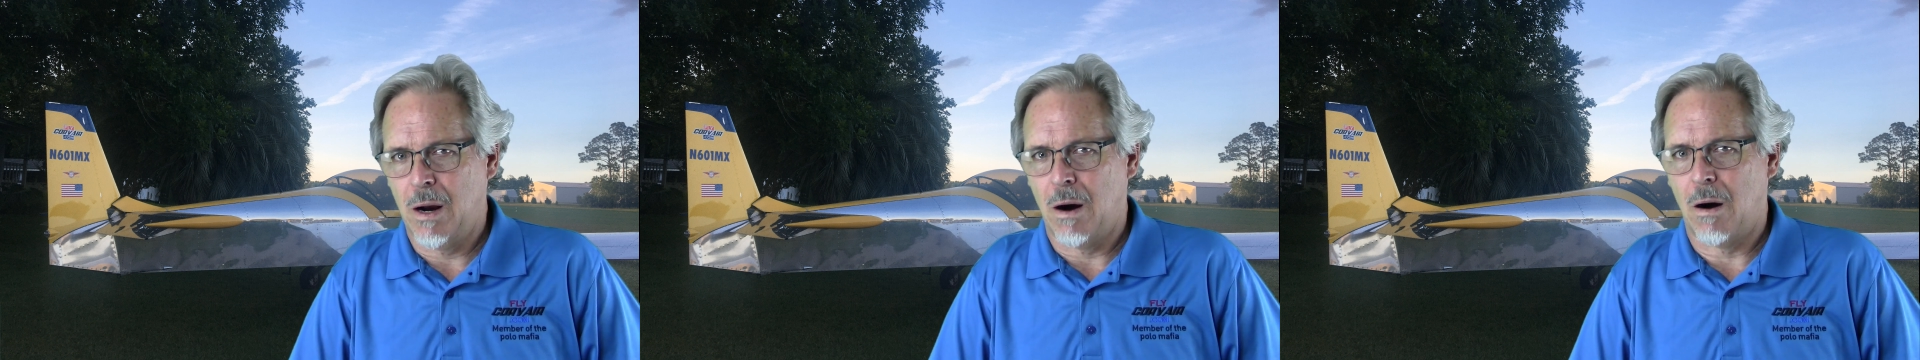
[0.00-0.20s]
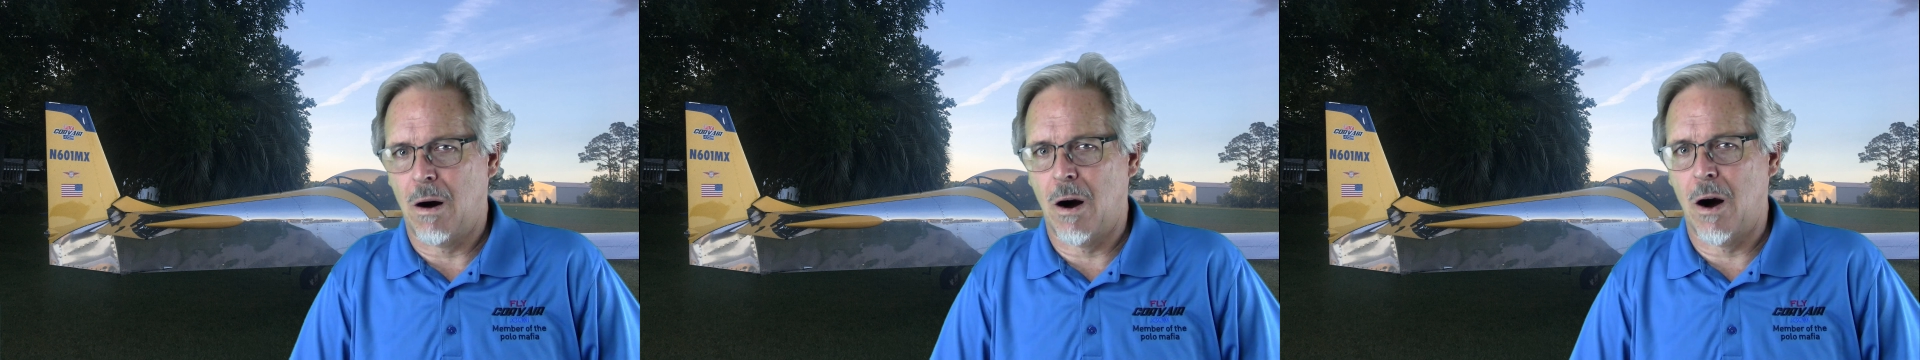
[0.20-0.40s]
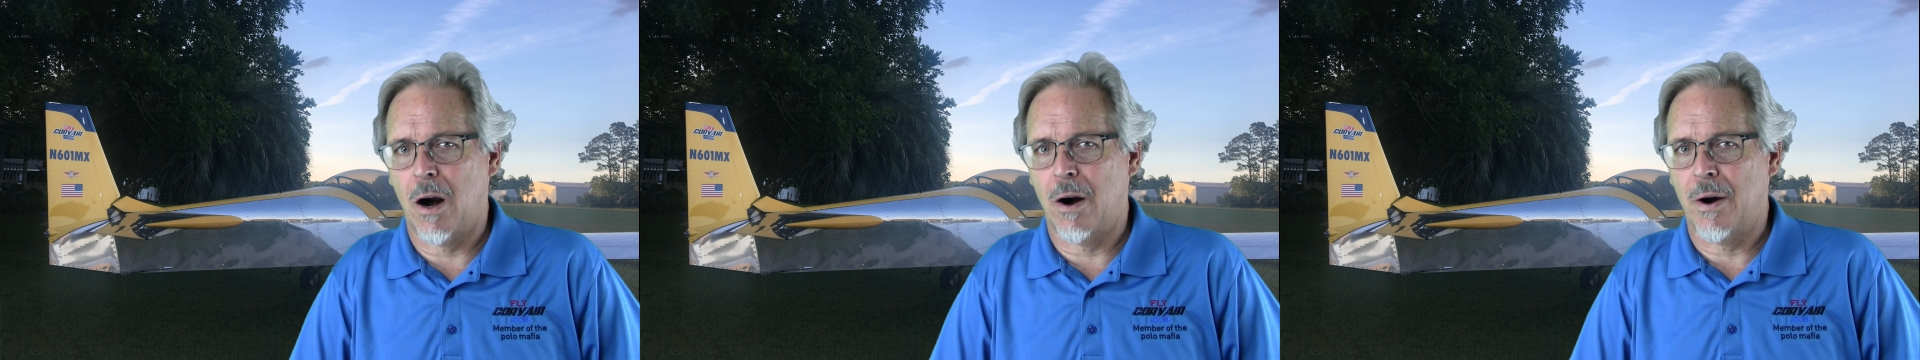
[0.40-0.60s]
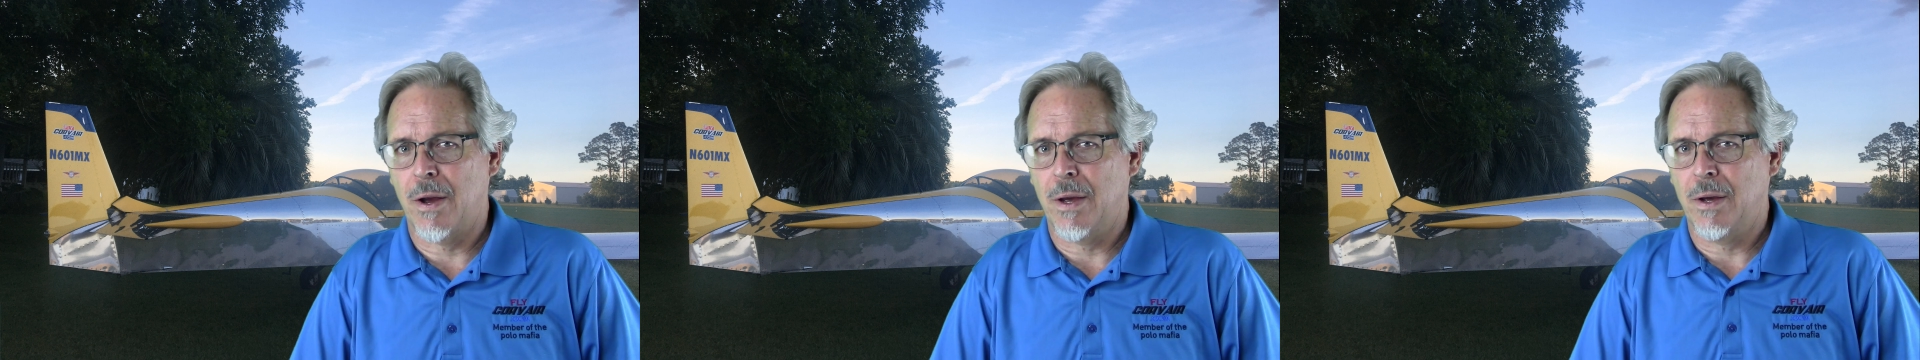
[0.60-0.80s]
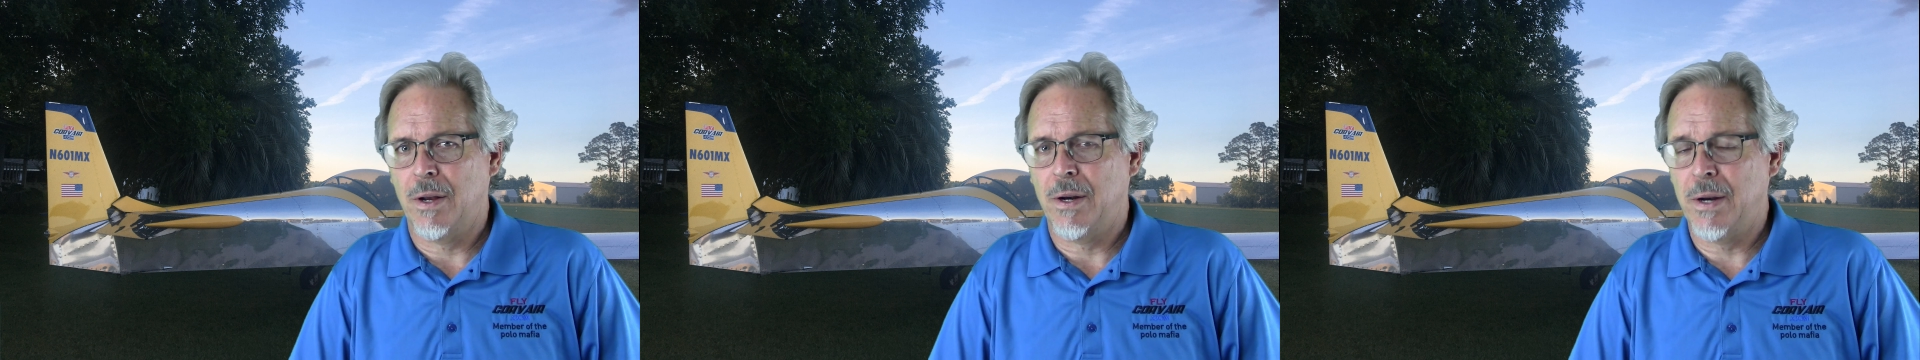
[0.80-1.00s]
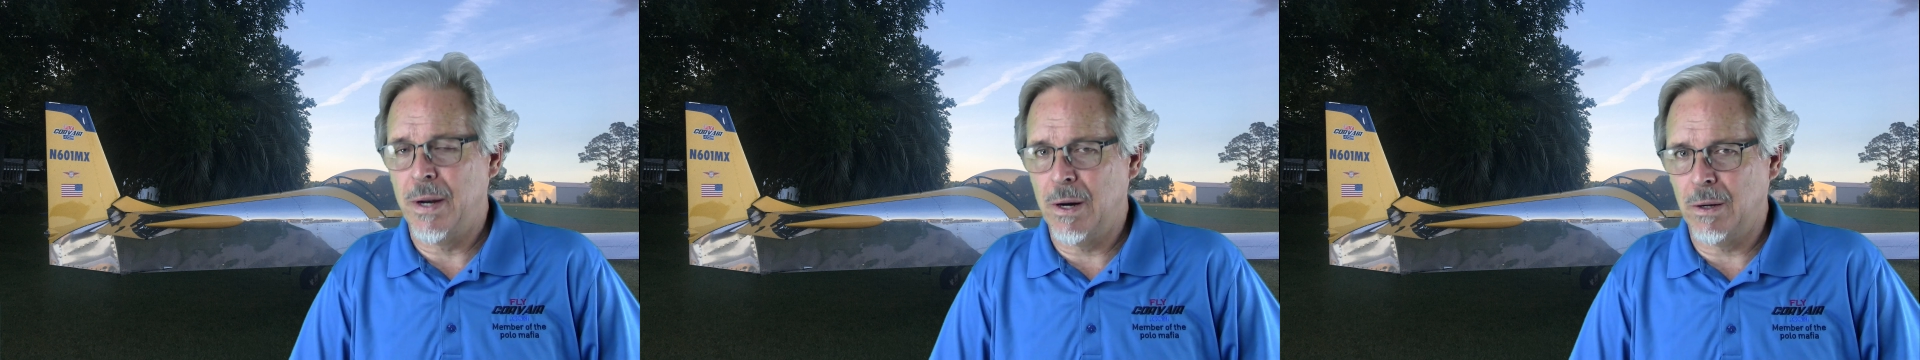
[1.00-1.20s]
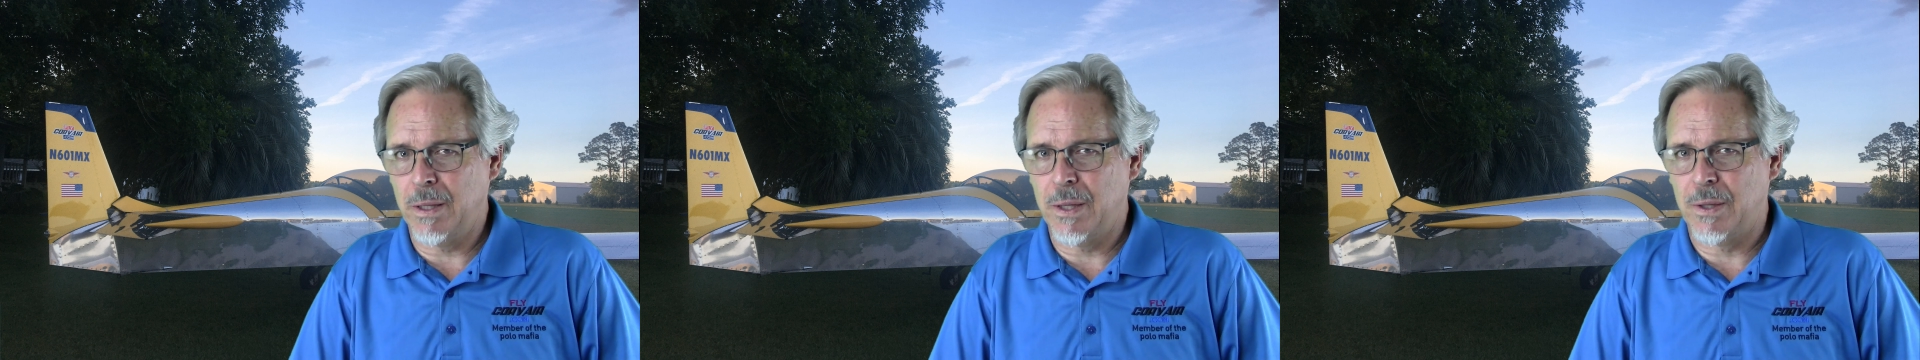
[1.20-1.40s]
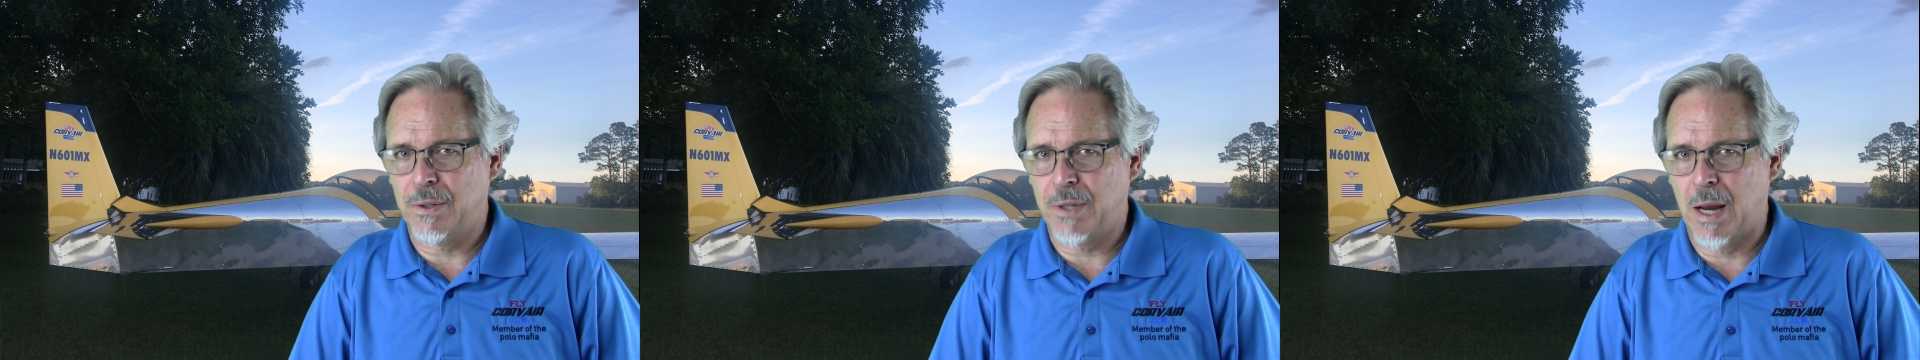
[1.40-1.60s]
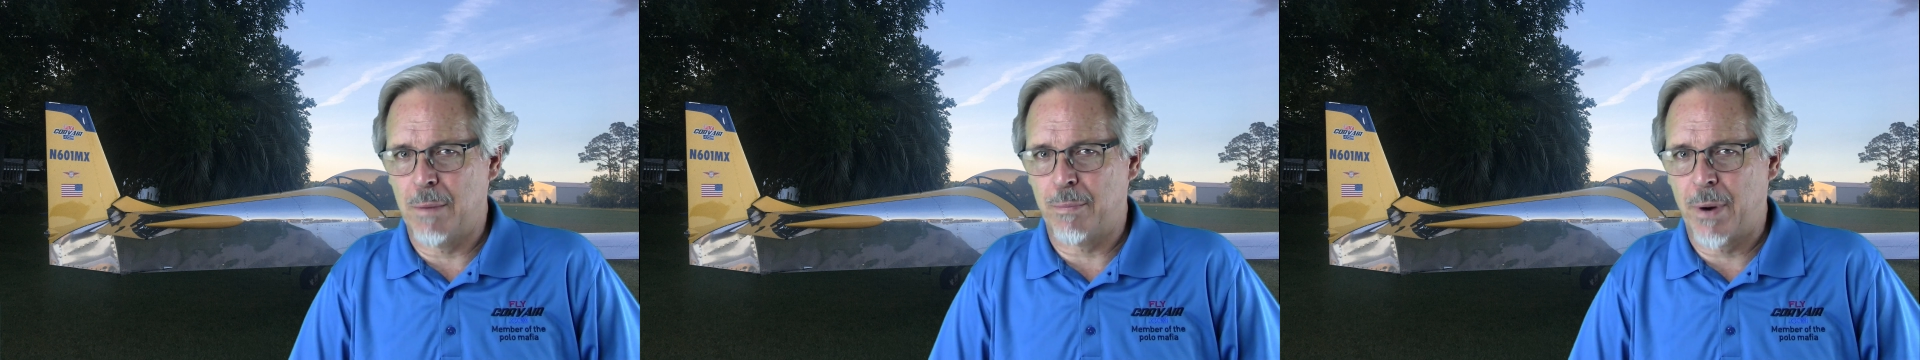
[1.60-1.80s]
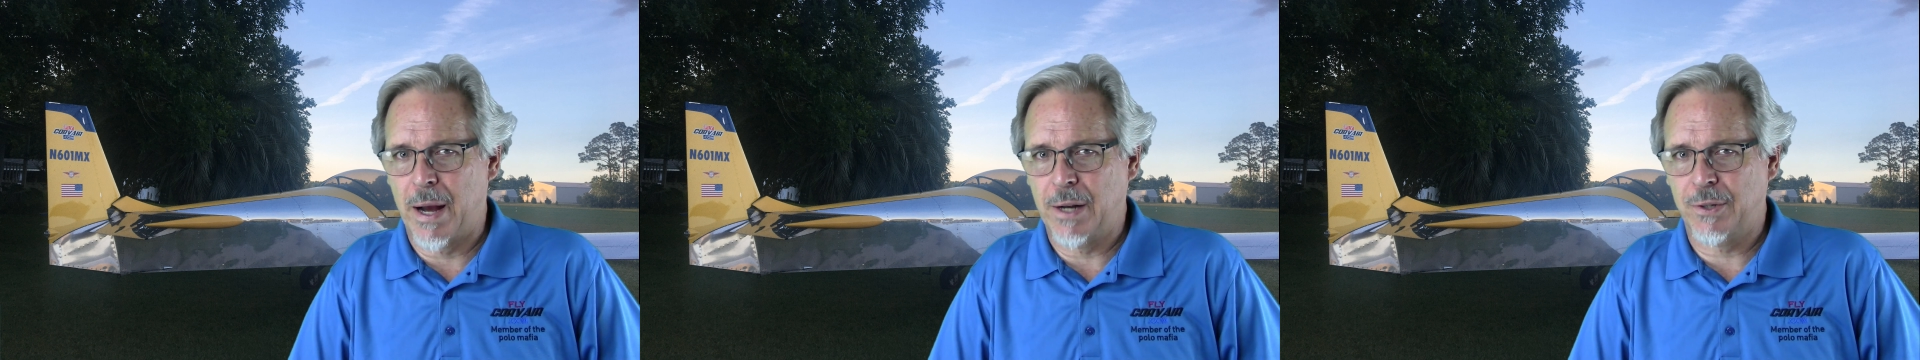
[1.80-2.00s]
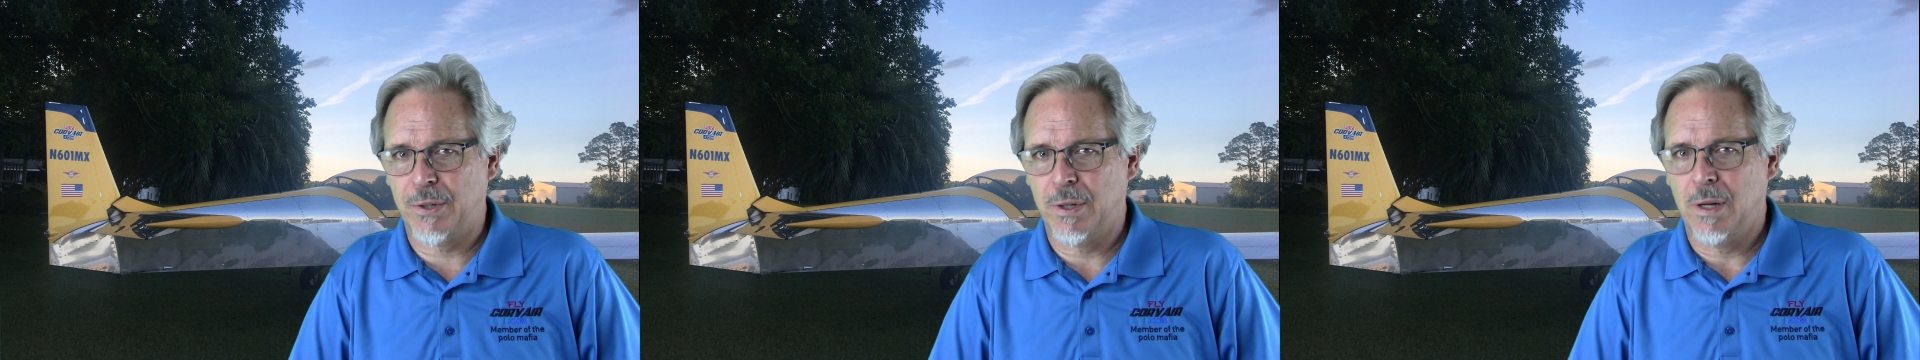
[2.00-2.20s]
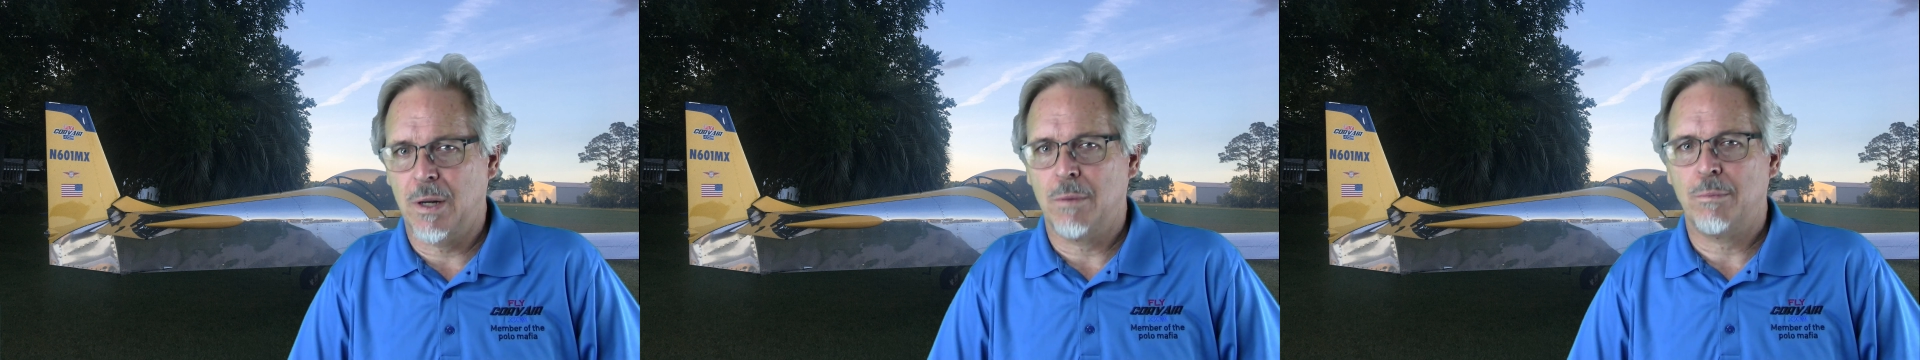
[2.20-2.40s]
are nearly the same price,